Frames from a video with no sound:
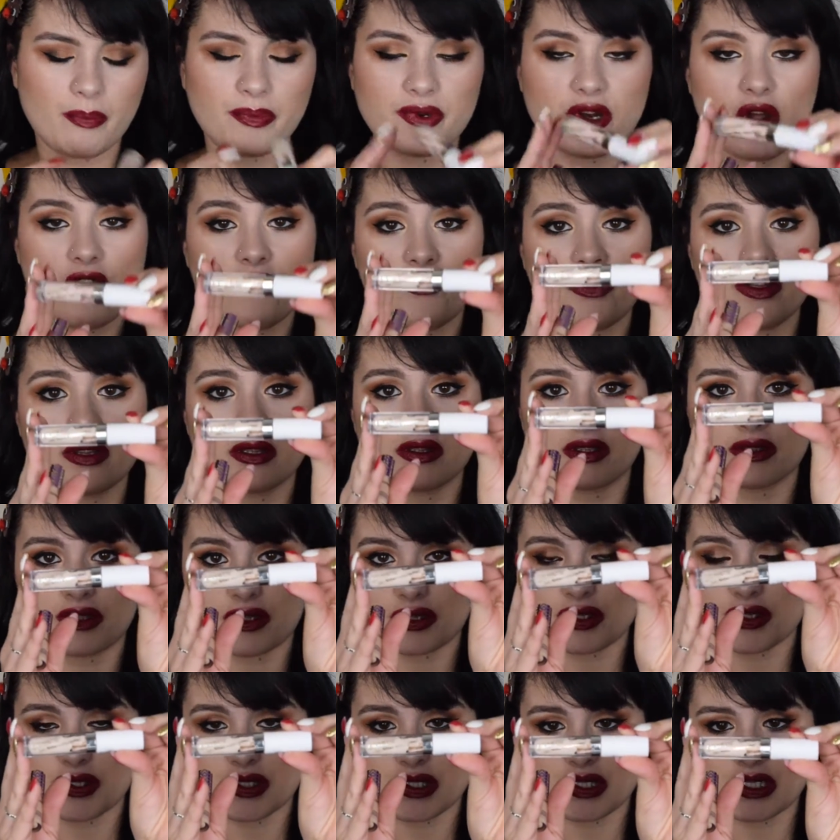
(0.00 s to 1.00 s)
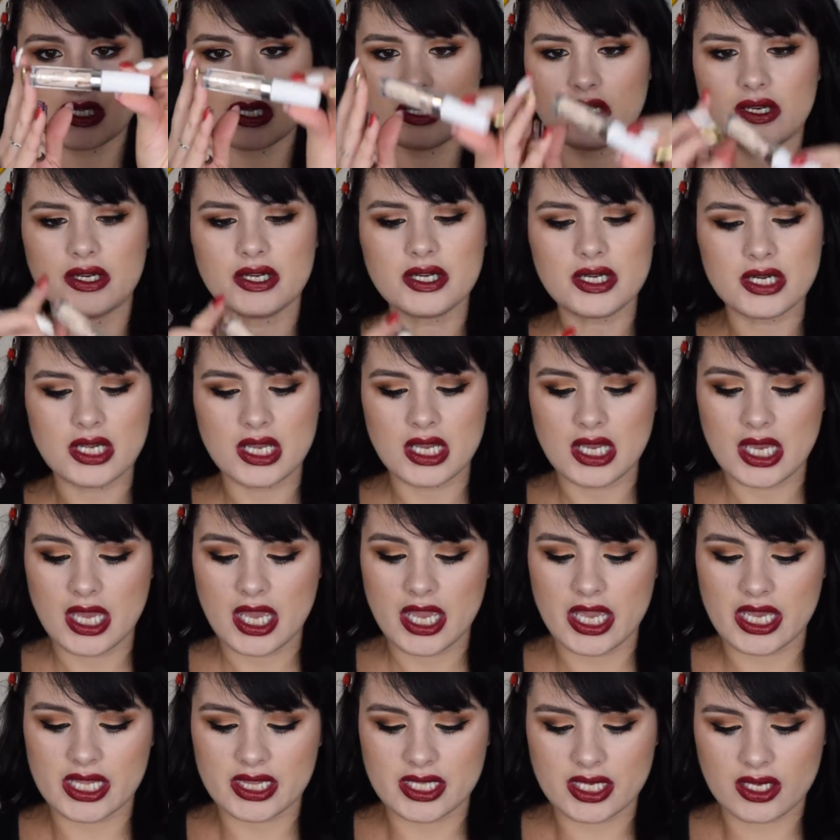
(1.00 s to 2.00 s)
No Filter Concealer
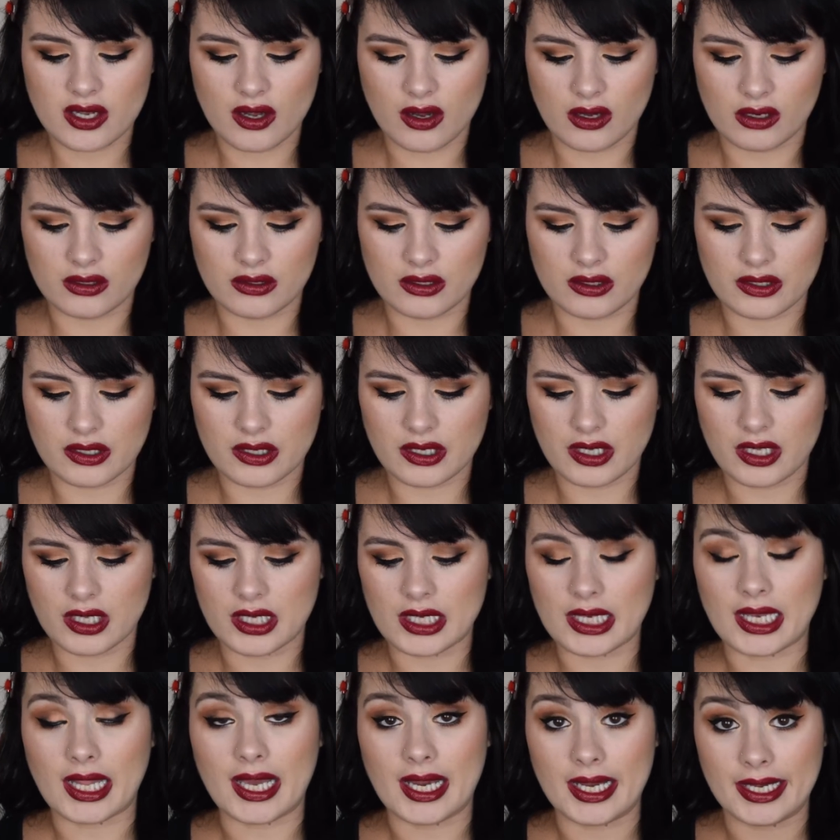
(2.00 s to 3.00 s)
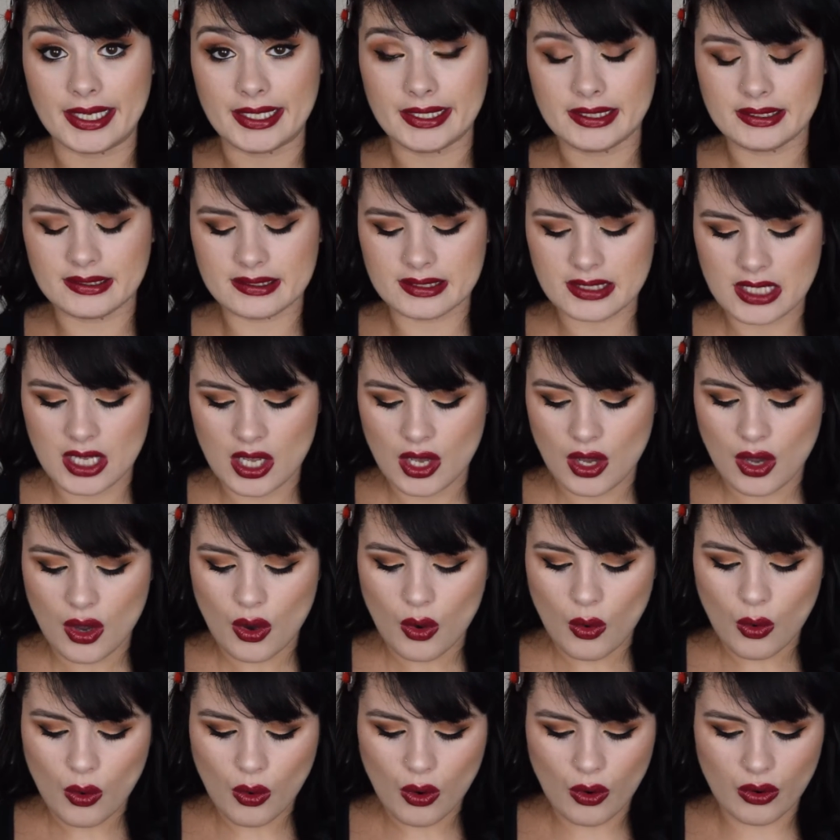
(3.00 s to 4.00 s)
in the color Light,
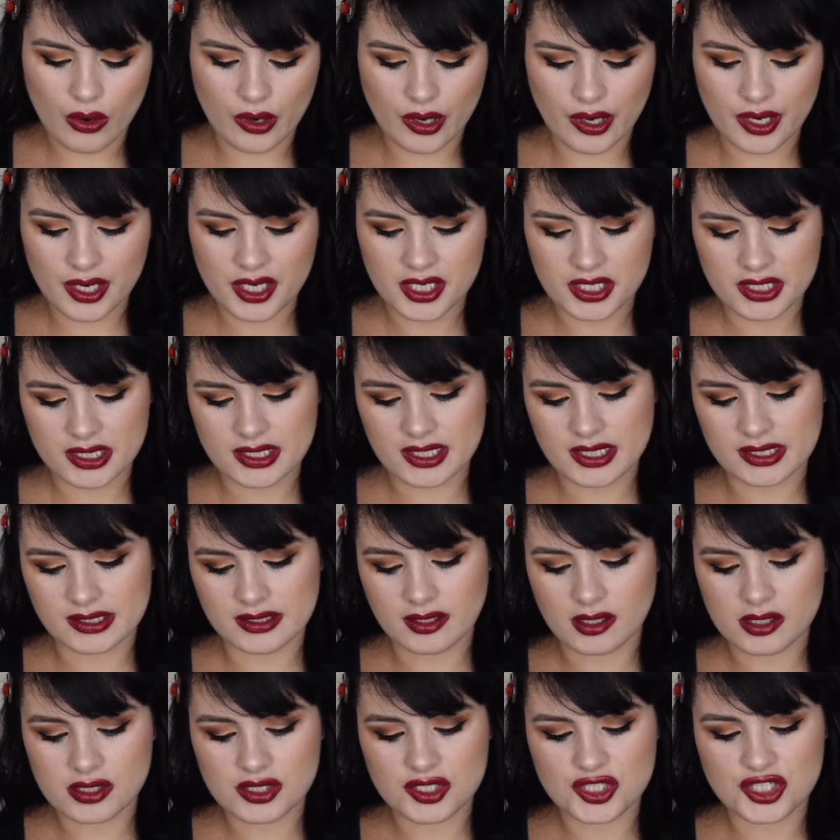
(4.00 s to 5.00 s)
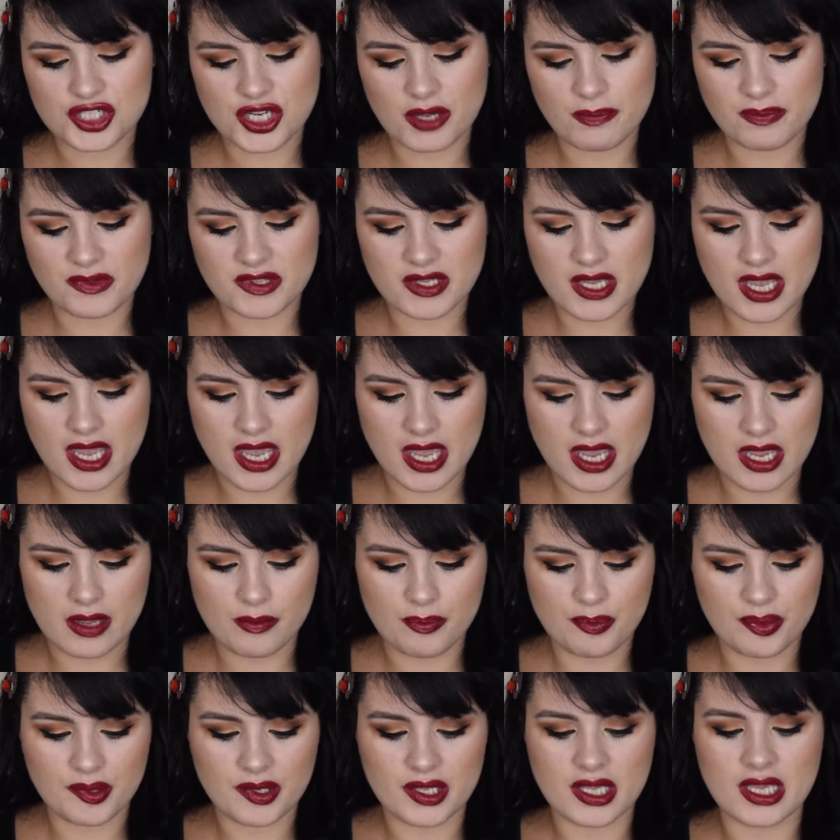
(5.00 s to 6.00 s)
or the Tarte Shape
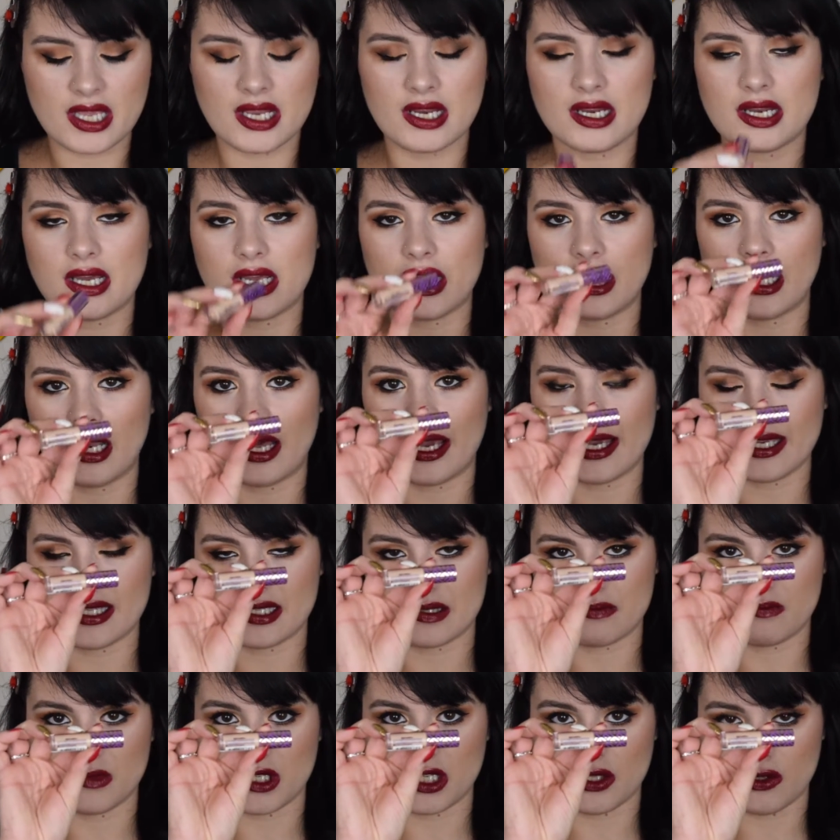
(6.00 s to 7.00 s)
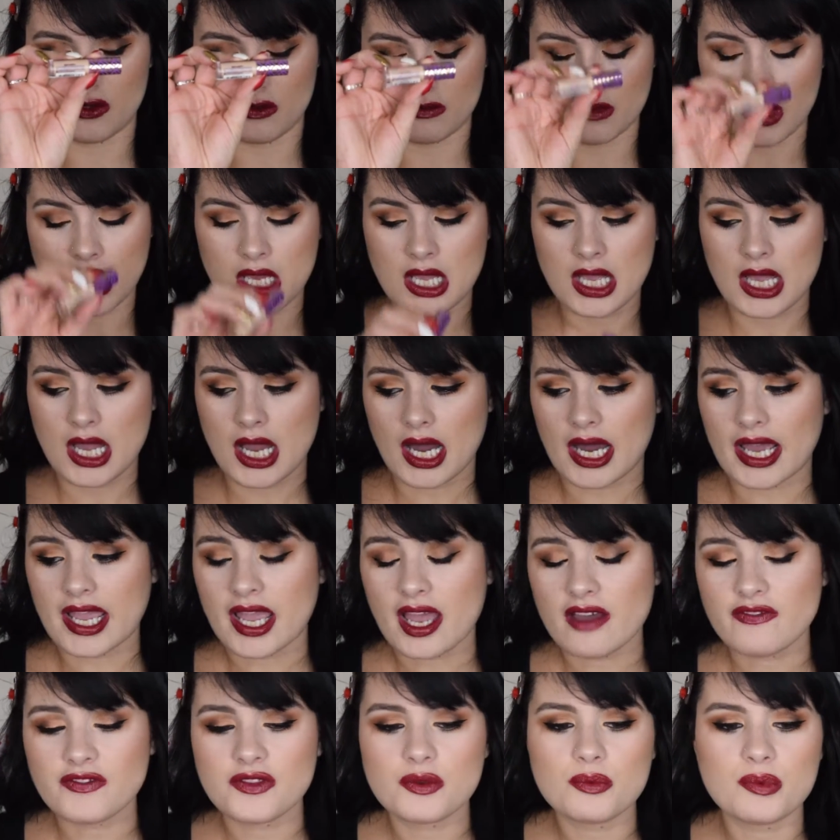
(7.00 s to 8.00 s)
Tape in Light Medium. I
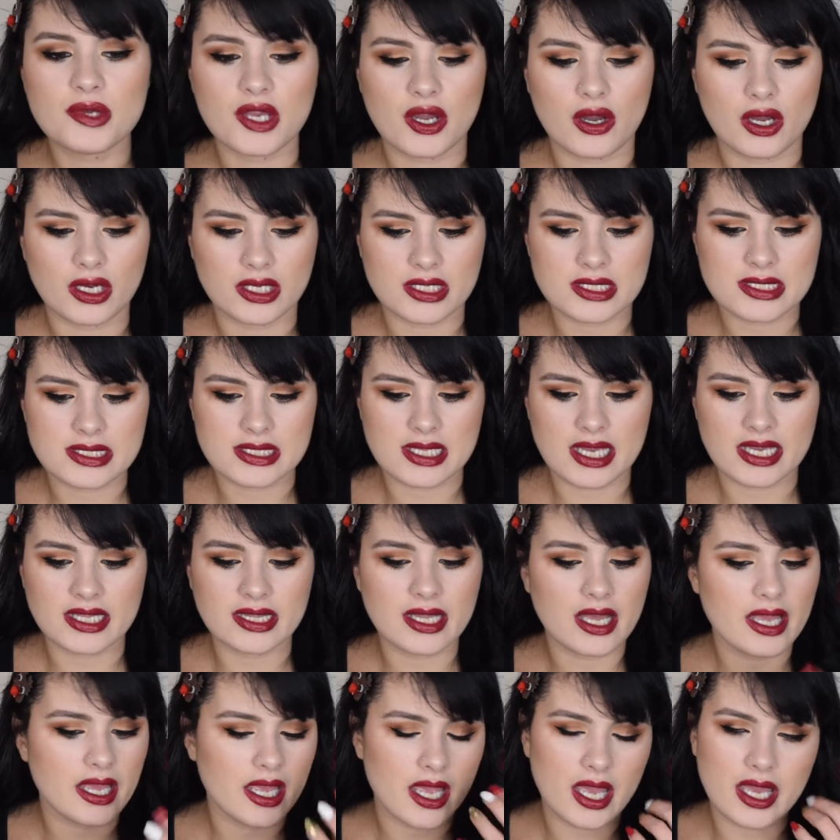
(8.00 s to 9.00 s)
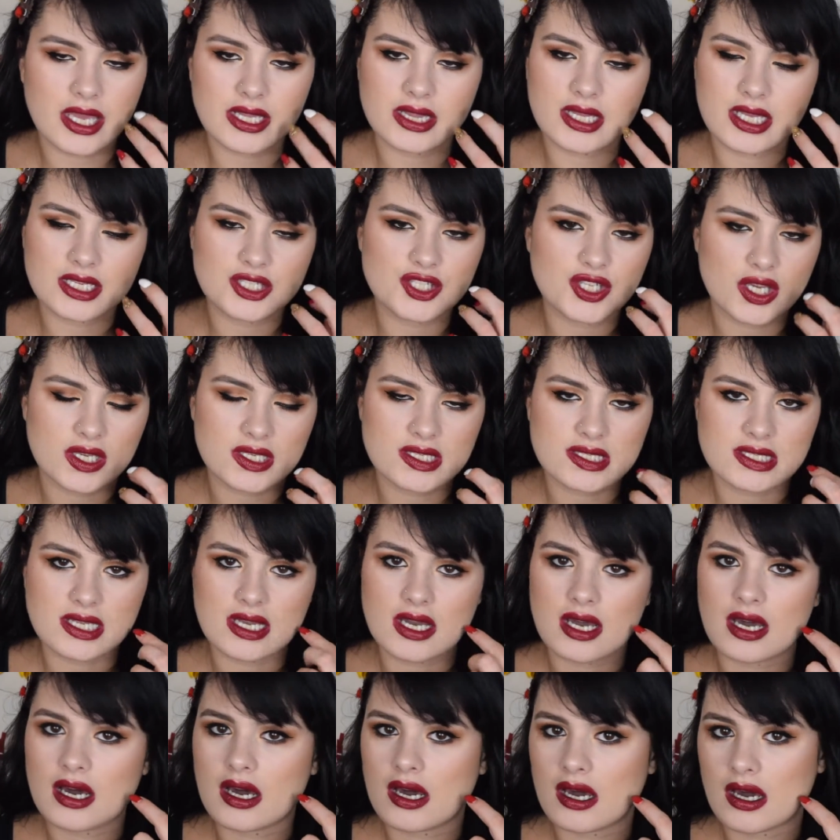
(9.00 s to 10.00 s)
have to be honest, and
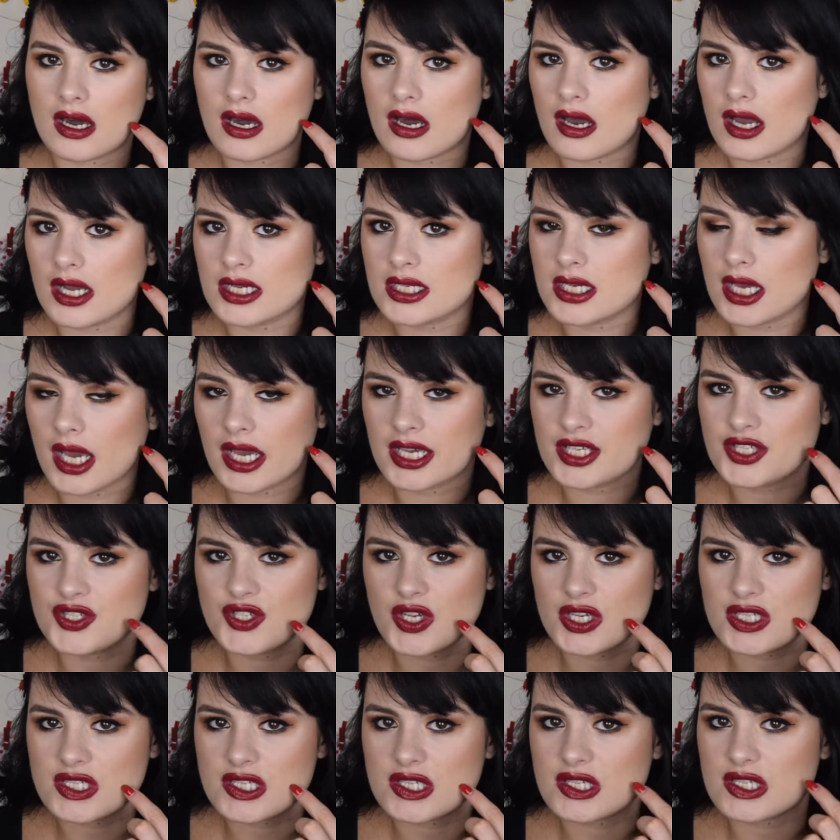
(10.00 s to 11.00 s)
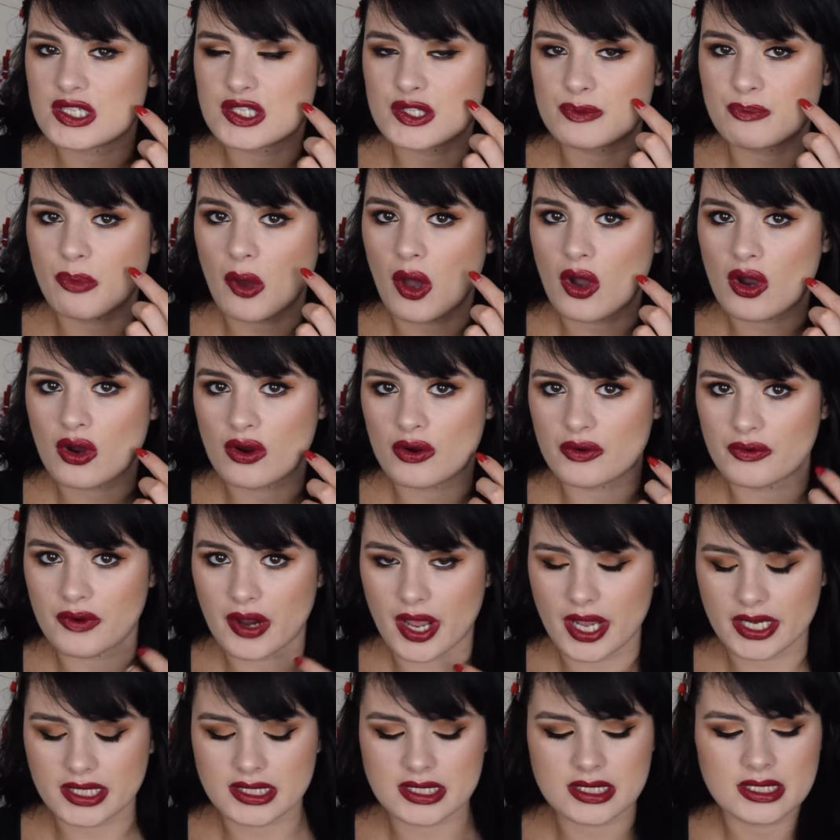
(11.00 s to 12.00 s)
I just spoke
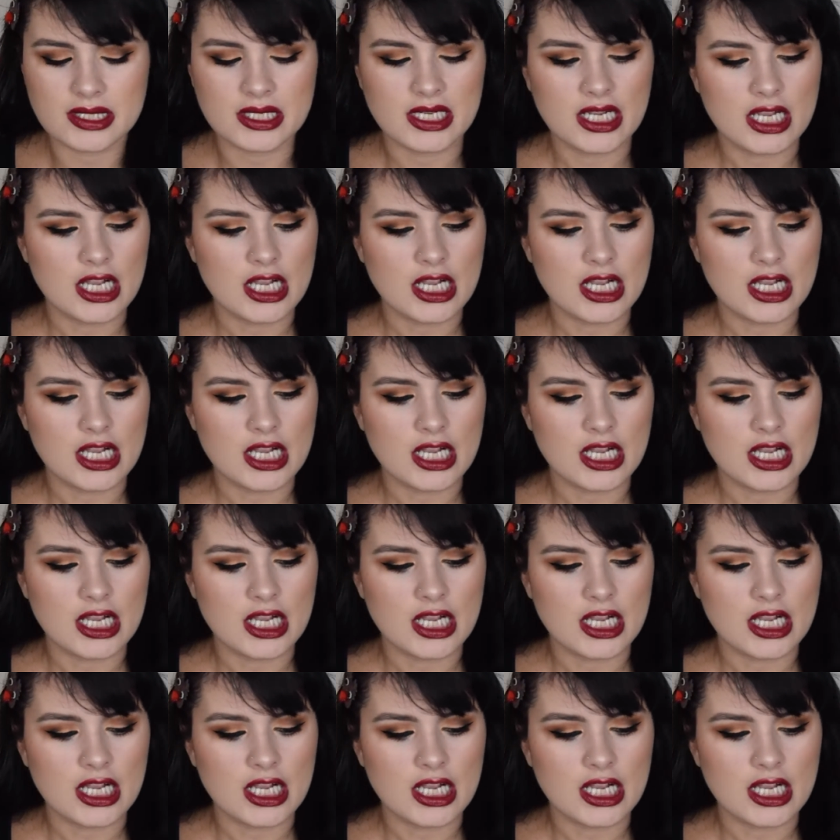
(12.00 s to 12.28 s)
correct.